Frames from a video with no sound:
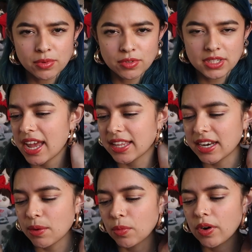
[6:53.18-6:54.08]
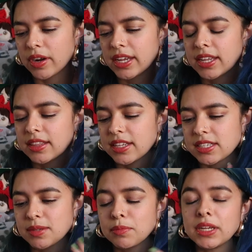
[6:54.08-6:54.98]
boots. And then I'm wearing
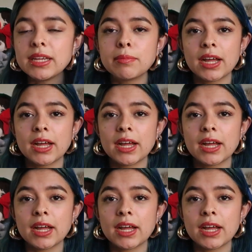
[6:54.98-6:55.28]
this mini